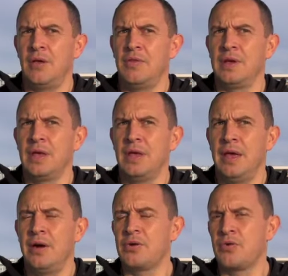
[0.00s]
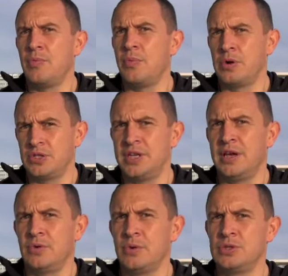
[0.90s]
think our crew buy
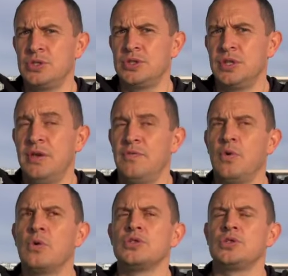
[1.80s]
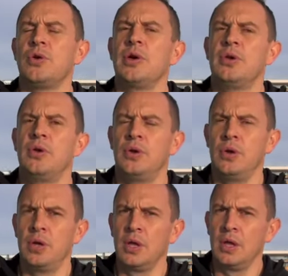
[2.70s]
sound horses, and therefore horses like her
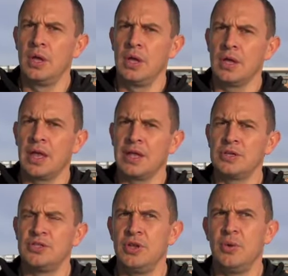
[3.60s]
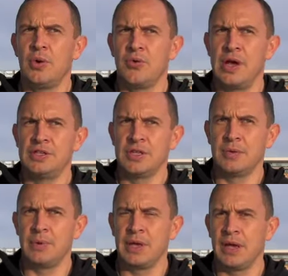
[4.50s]
can continue on racing
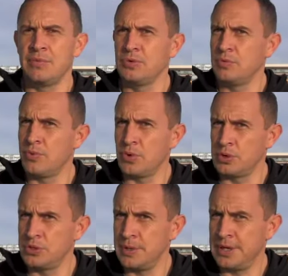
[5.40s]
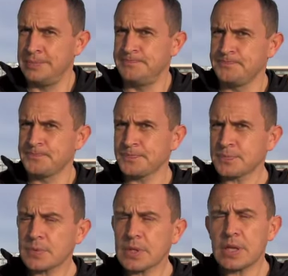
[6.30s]
and picking up good prize money.
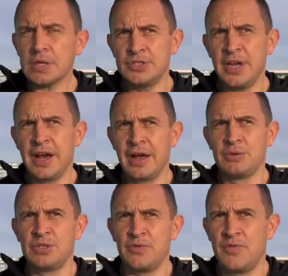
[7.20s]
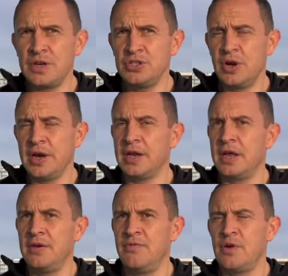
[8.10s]
Saturday was a frustrating
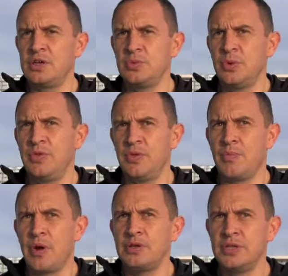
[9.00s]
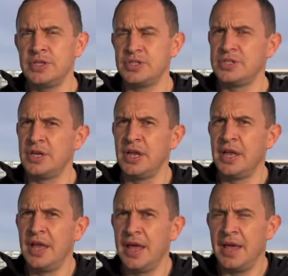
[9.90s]
day for us with the protests
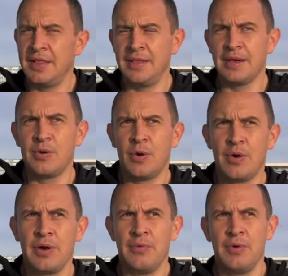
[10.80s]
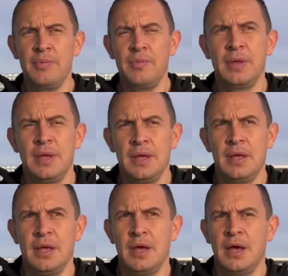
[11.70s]
and the inquiry room.
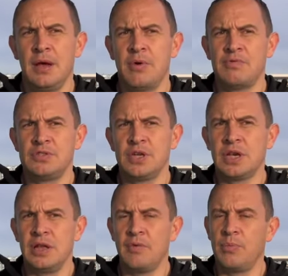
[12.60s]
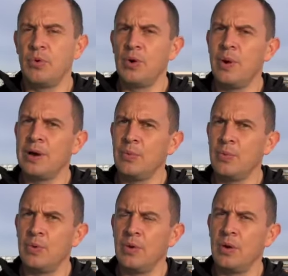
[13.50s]
Um, obviously, Clever Boy won
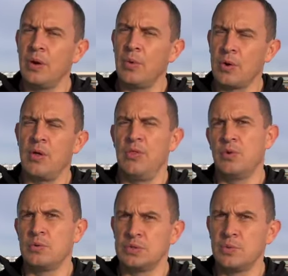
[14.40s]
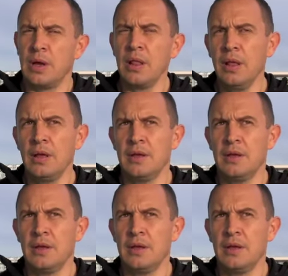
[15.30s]
what I thought was well,